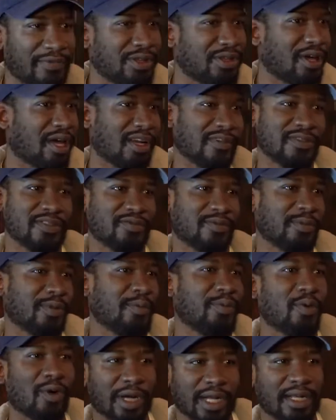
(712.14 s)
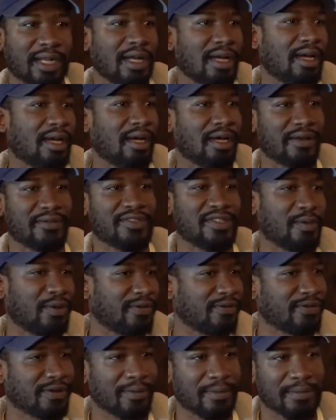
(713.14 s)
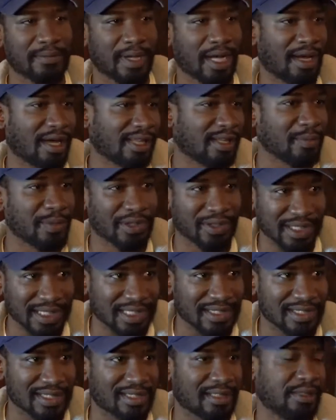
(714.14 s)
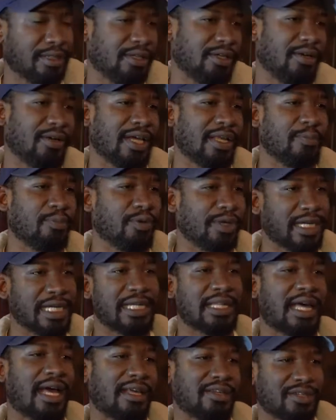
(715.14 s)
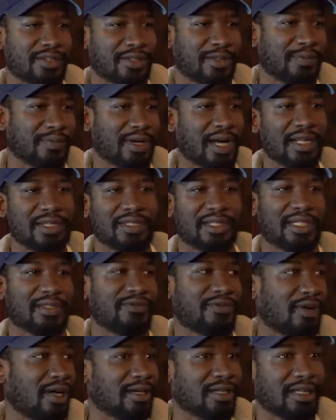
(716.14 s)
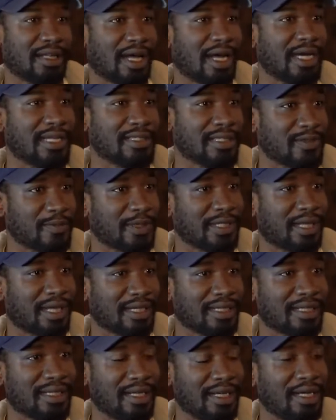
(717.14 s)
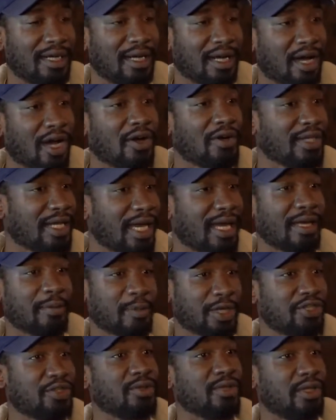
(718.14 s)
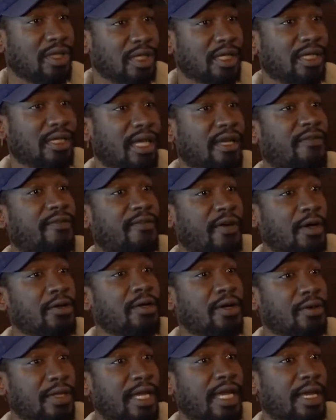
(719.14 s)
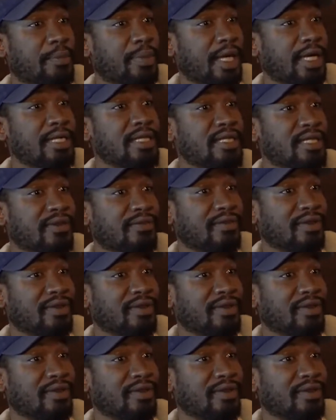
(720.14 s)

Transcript: Have you thought of this from the point right. of someone from uh, the Middle East? You know, and bringing that to the project for our clients has been like oh yeah, it makes you look at like photo campaigns